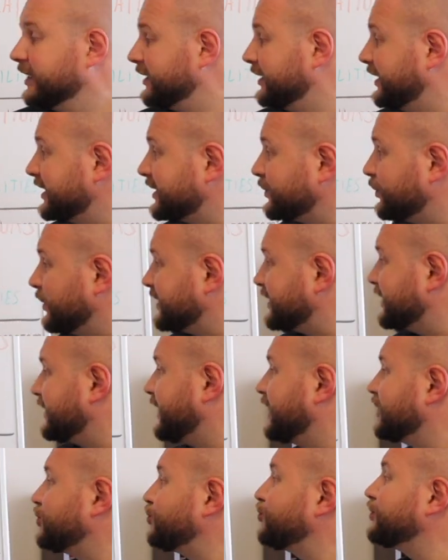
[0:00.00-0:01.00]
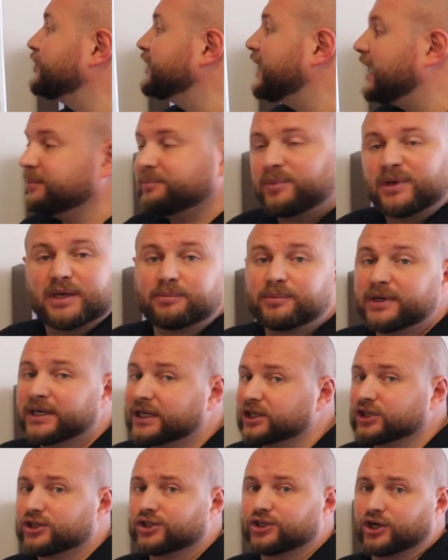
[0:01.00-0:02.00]
this once again should not be a
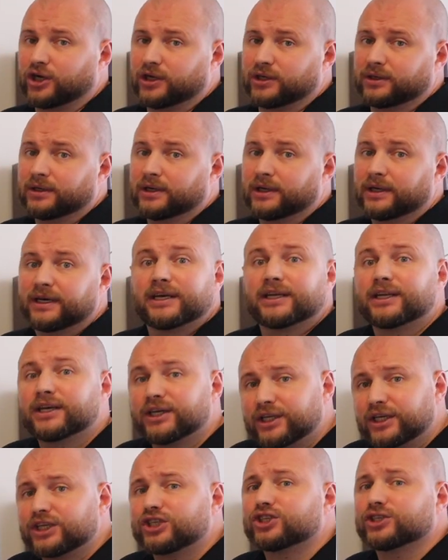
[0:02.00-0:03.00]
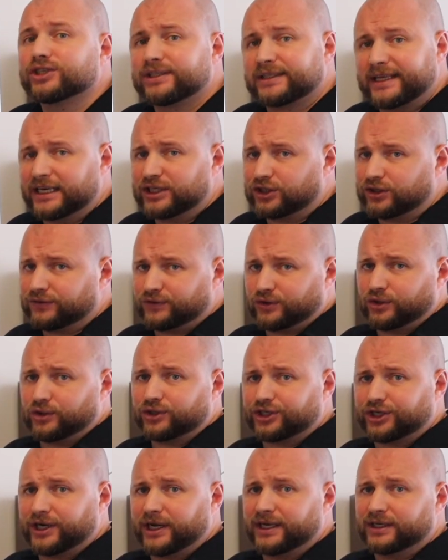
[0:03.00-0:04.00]
big concern in the initial stages of your
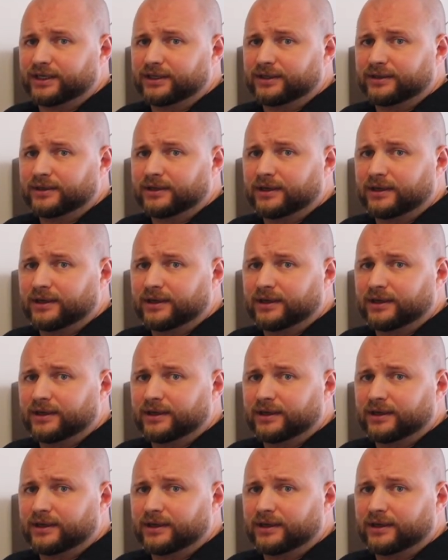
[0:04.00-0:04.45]
training.